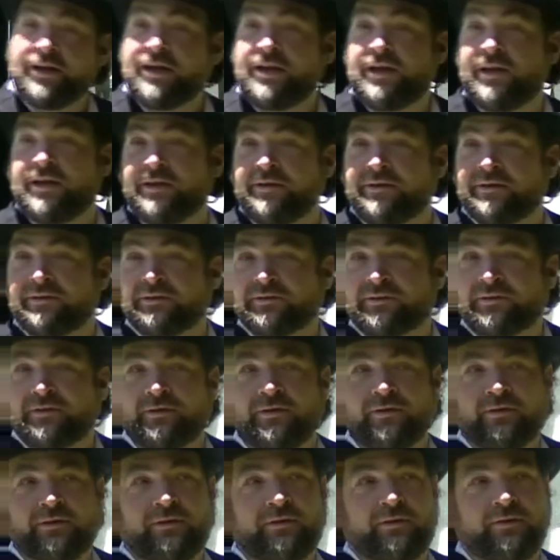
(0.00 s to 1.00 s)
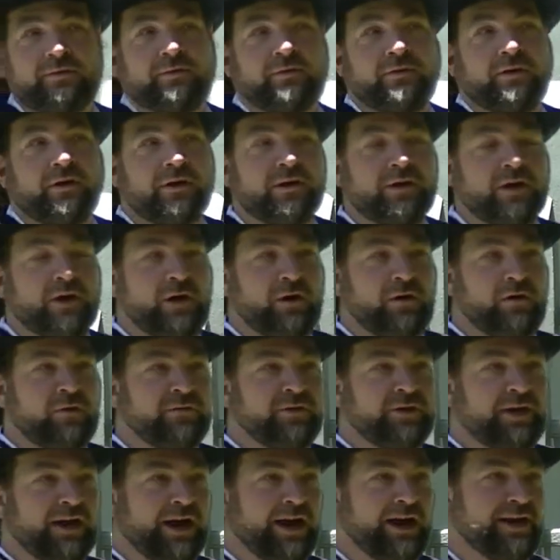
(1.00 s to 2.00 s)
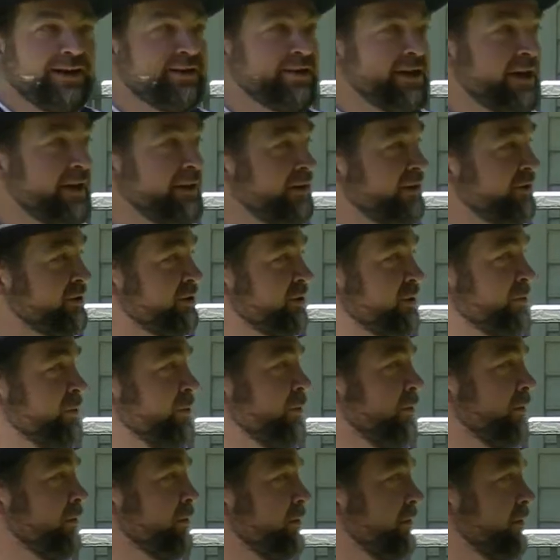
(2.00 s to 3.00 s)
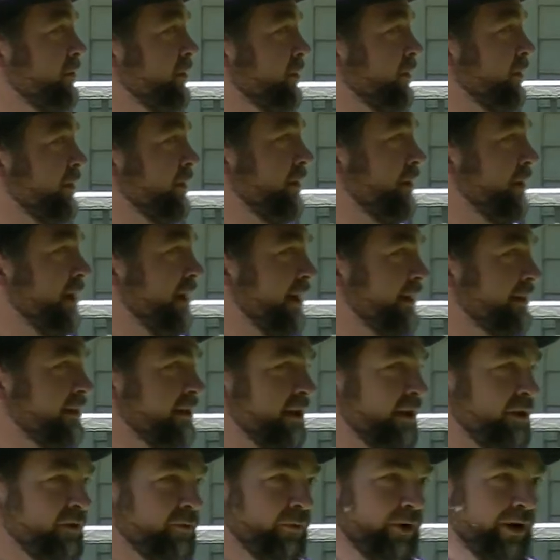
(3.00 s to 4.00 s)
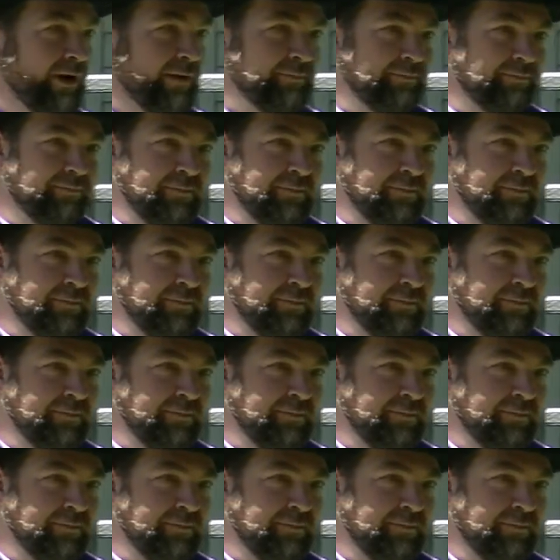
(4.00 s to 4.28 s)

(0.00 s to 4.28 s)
years ago that I attended school at Kittiewan.